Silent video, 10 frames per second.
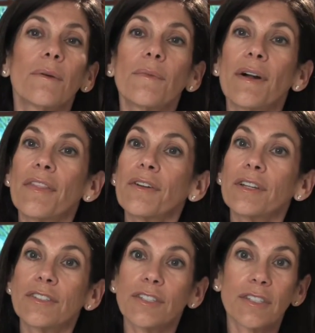whether
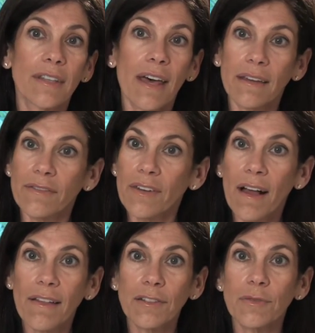it's just lack of
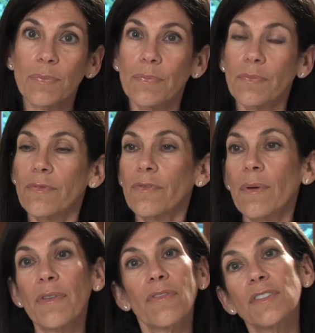knowledge
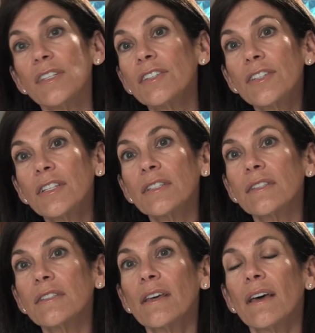from the physicians.